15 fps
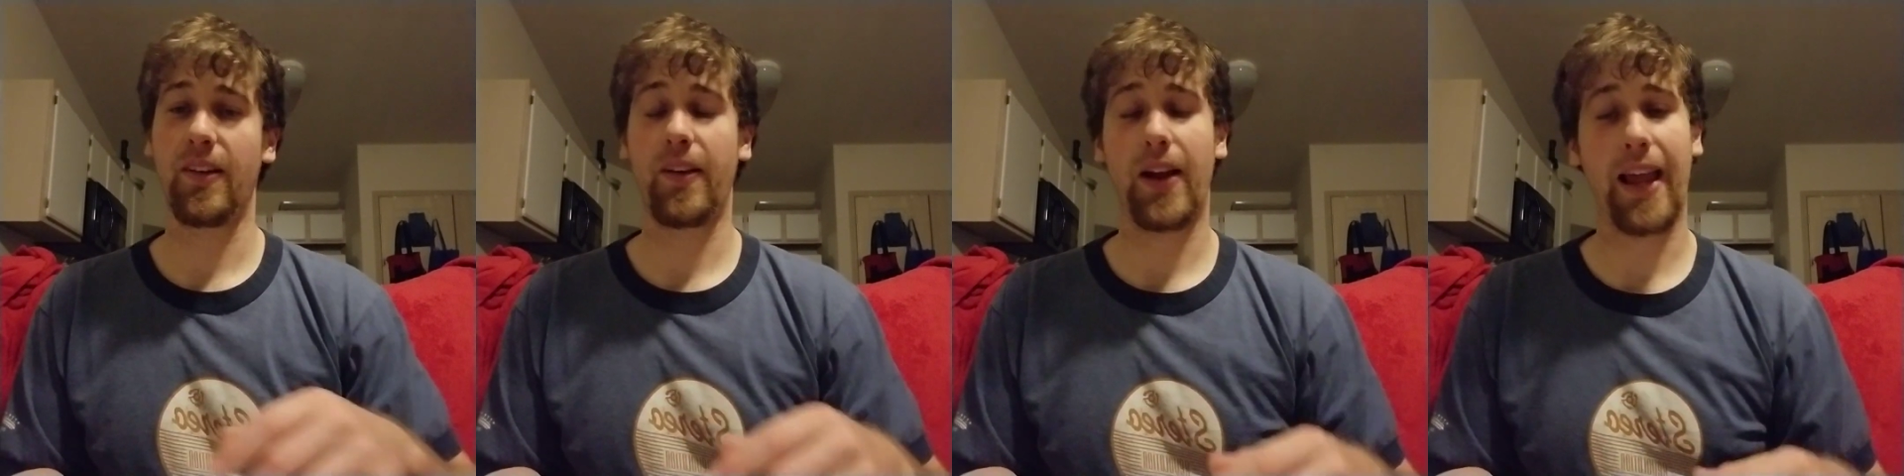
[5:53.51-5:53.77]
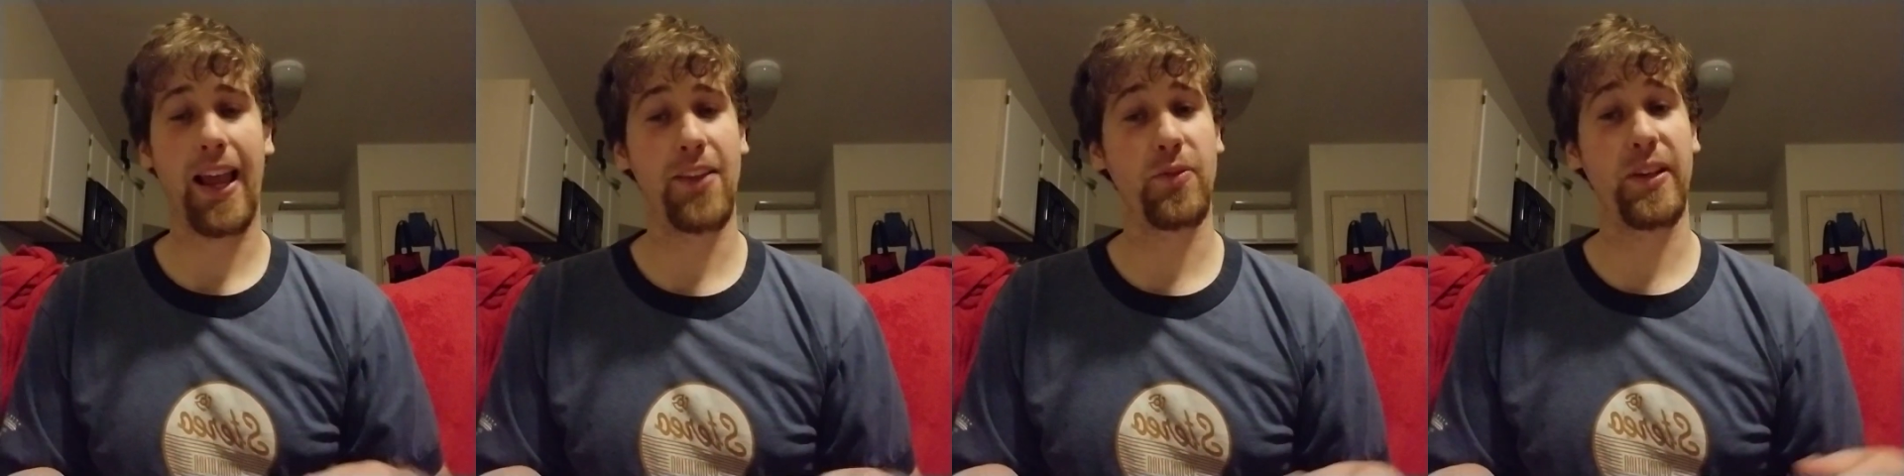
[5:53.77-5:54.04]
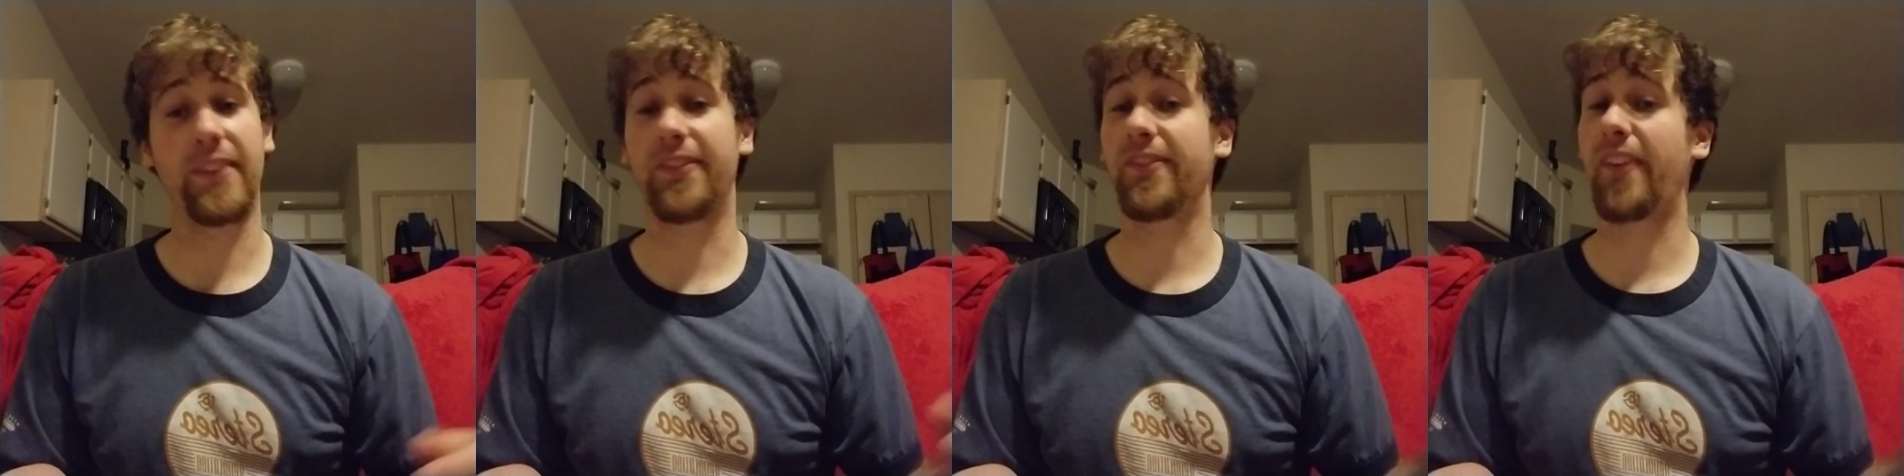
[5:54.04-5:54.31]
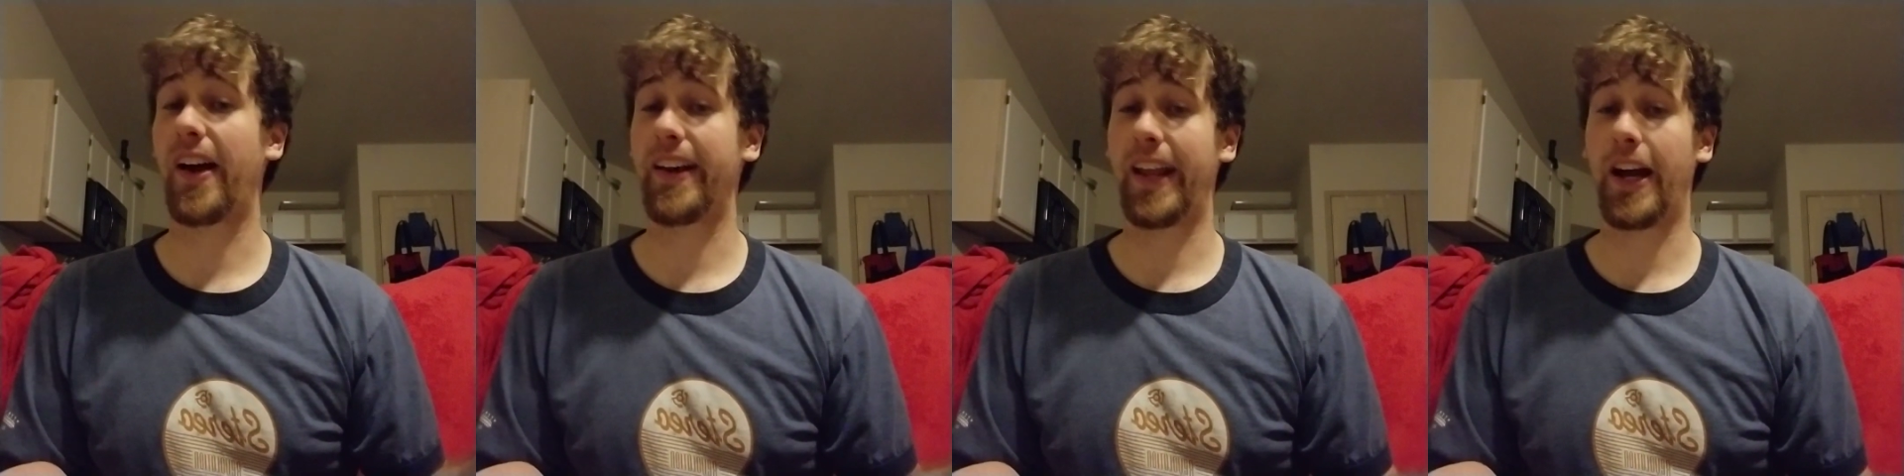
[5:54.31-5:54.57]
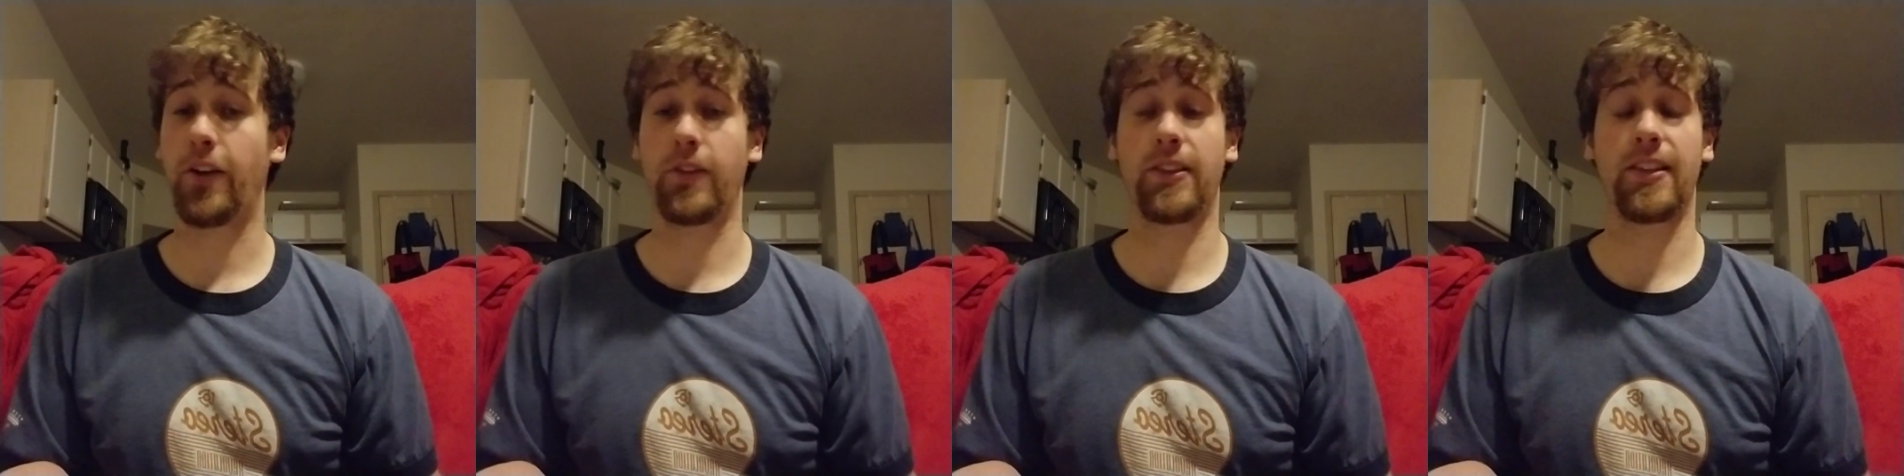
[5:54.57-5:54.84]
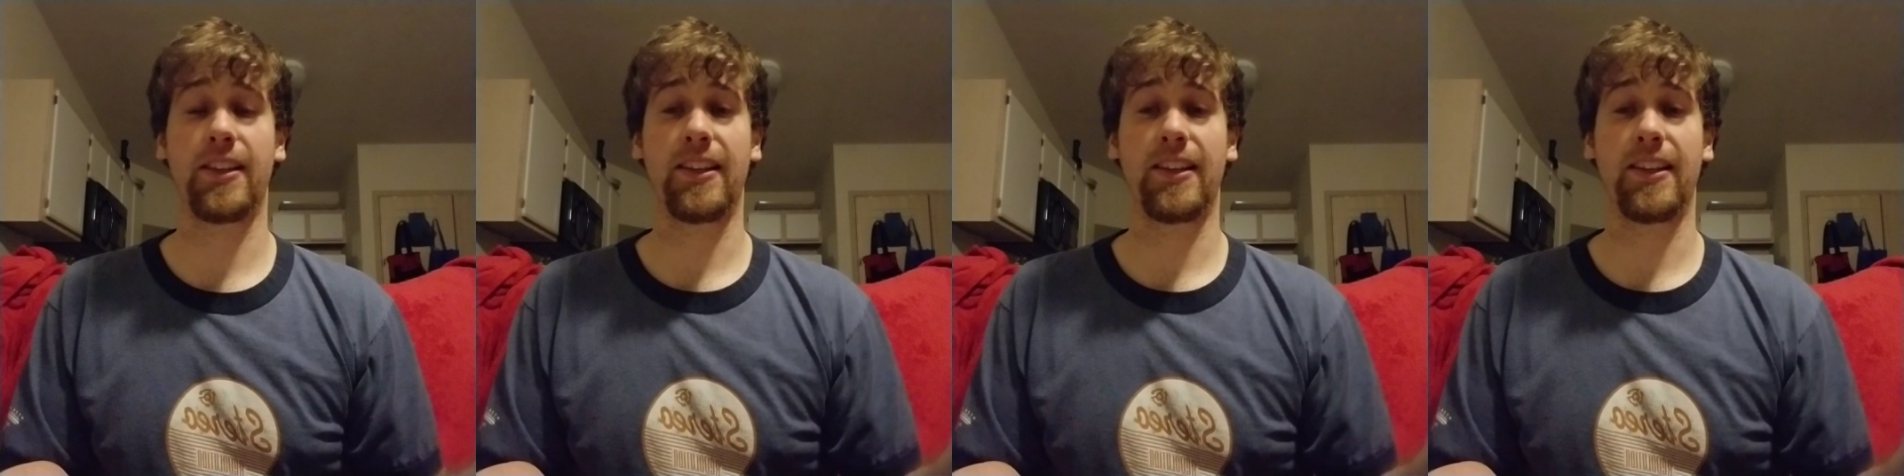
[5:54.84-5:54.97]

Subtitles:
as we find out,